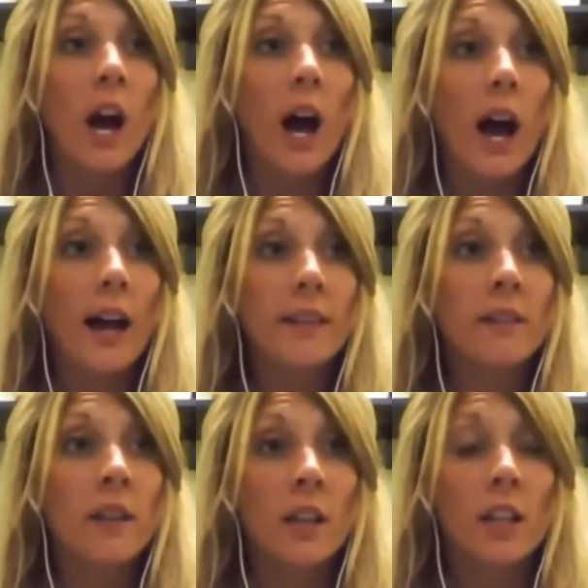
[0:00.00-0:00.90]

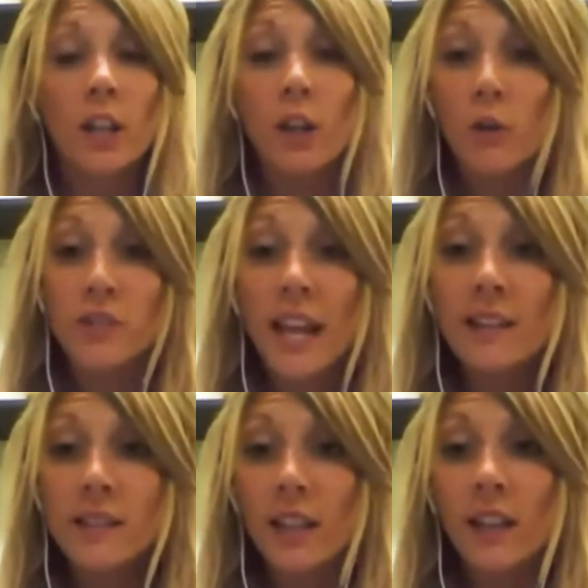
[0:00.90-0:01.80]
on,
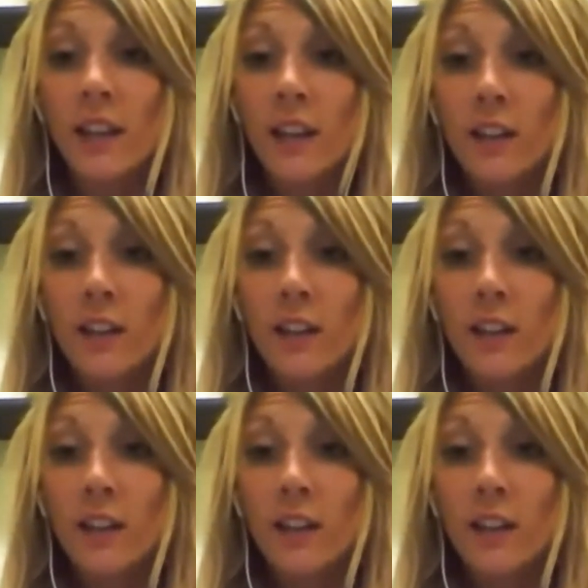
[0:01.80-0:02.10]
dates, like,